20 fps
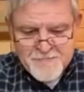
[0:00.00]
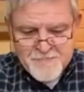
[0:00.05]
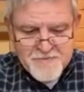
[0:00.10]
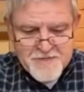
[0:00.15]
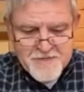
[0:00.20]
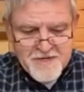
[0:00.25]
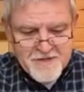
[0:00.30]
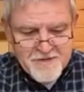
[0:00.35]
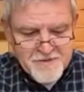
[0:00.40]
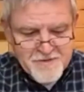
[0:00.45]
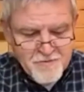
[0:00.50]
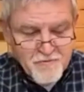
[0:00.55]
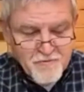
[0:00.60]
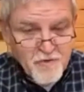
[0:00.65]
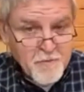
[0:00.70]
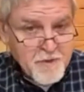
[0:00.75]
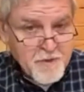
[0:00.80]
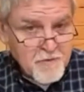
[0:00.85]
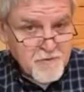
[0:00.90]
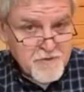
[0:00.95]
uh, the
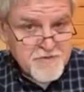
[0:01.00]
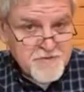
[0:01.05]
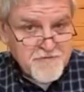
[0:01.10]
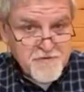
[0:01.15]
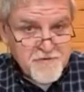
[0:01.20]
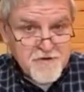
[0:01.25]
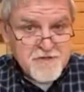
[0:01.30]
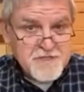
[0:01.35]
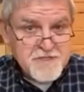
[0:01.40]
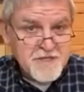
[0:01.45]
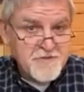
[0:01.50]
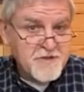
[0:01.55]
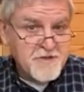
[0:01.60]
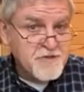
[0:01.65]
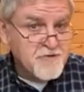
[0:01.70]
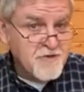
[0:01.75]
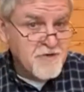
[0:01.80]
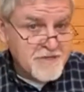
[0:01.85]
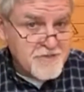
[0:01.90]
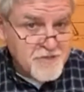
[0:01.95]
woman was first in the
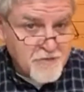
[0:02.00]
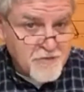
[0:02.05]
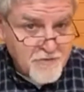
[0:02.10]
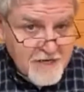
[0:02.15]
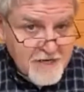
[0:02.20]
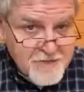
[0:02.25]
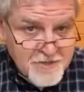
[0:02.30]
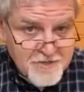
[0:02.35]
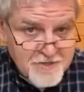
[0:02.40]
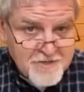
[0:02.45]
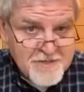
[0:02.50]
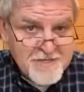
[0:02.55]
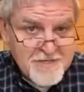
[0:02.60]
transgression,